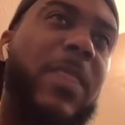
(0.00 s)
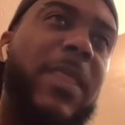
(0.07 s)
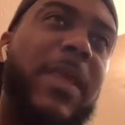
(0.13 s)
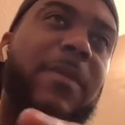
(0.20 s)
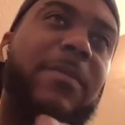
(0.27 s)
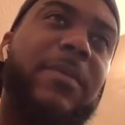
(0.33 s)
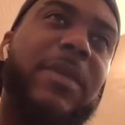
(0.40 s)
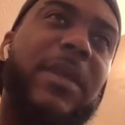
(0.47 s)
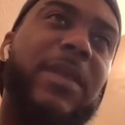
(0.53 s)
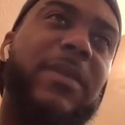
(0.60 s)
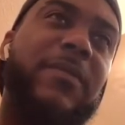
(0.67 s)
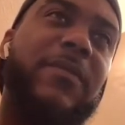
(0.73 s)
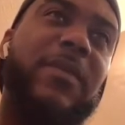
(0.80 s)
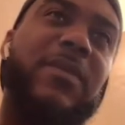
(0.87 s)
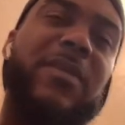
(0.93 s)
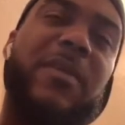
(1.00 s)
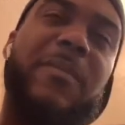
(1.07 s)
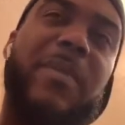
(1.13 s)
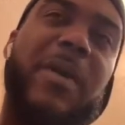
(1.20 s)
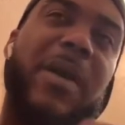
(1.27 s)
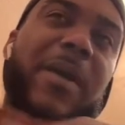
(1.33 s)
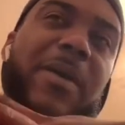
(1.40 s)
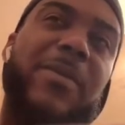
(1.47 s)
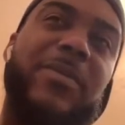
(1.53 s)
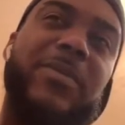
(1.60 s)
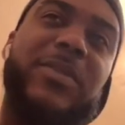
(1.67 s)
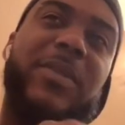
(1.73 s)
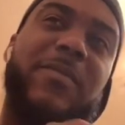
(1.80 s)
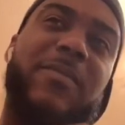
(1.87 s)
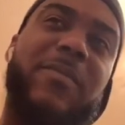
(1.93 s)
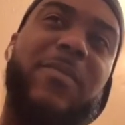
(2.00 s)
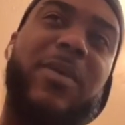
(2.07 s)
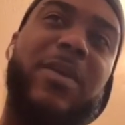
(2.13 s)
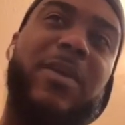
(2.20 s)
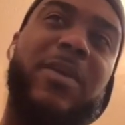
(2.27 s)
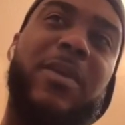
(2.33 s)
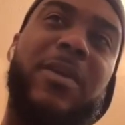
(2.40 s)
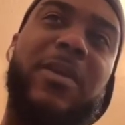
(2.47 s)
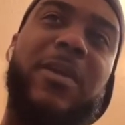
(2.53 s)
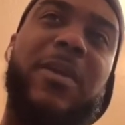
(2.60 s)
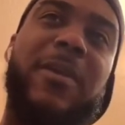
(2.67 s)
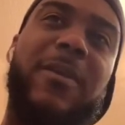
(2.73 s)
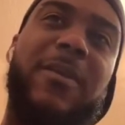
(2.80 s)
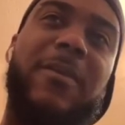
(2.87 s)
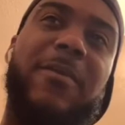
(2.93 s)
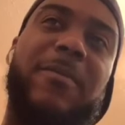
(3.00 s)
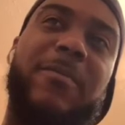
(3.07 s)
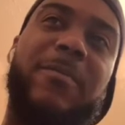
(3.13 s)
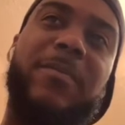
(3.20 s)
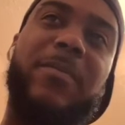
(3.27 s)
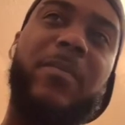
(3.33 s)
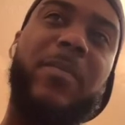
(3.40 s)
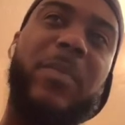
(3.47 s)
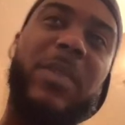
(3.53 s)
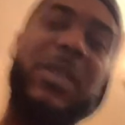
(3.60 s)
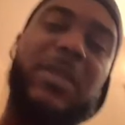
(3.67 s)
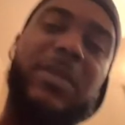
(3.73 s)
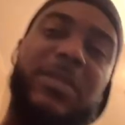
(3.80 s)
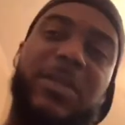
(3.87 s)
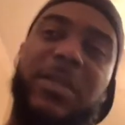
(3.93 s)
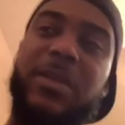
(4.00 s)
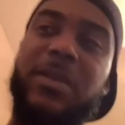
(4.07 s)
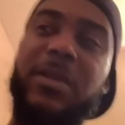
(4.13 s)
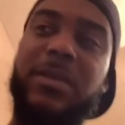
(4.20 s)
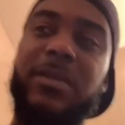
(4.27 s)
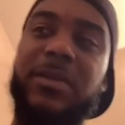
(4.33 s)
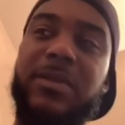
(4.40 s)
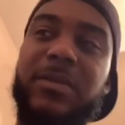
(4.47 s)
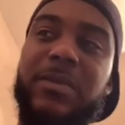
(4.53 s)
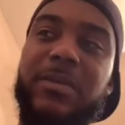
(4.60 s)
Everything's fucked up, potholes everywhere. You know, the city under a